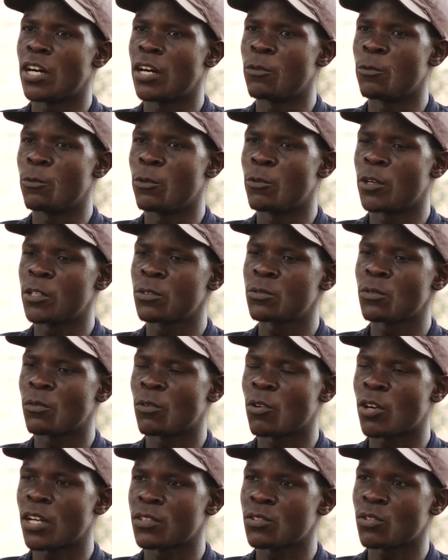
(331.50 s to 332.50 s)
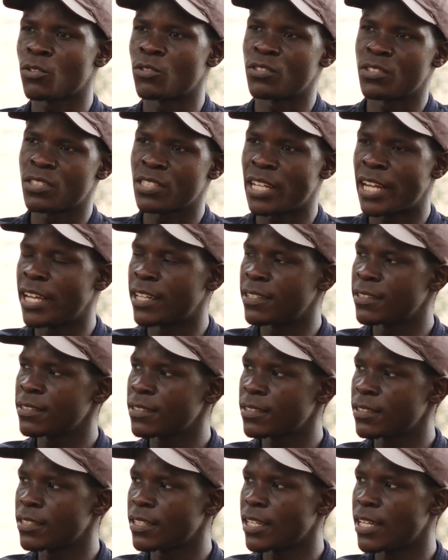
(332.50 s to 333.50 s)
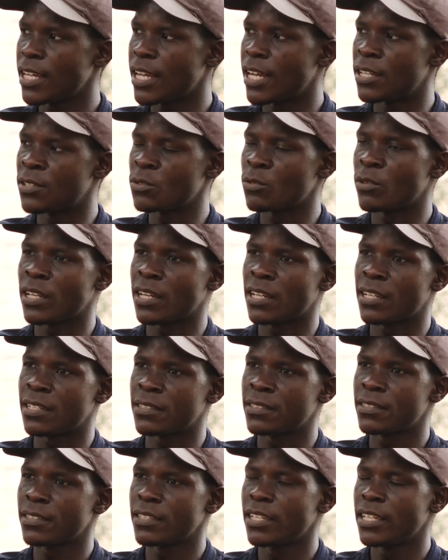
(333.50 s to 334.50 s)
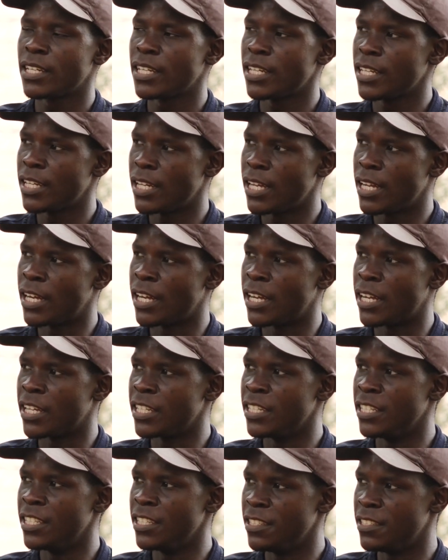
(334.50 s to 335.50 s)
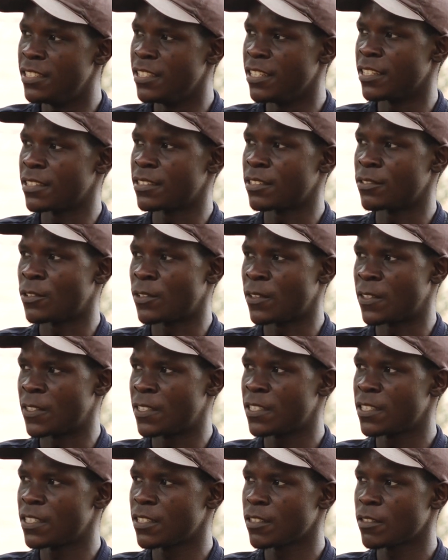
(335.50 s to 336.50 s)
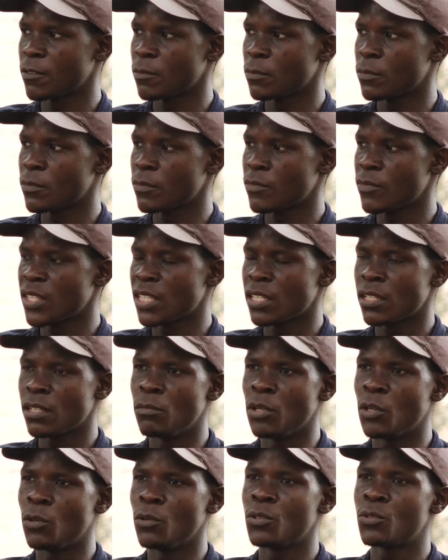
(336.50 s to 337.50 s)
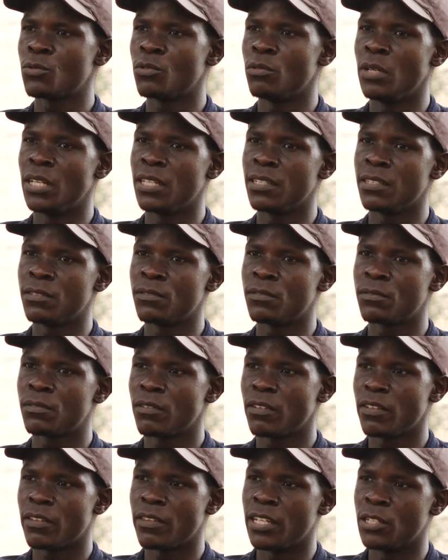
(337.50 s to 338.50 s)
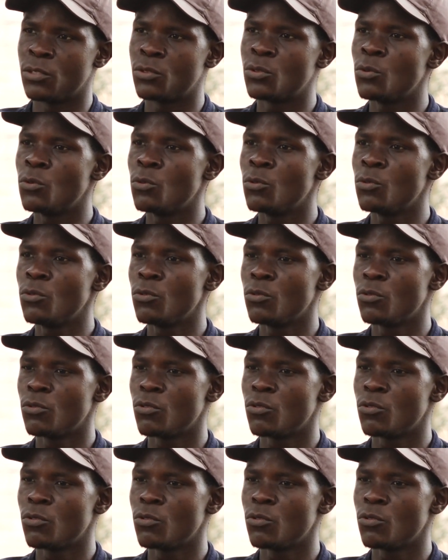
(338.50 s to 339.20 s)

We want to focus on science as well as indigenous knowledge, because we believe the two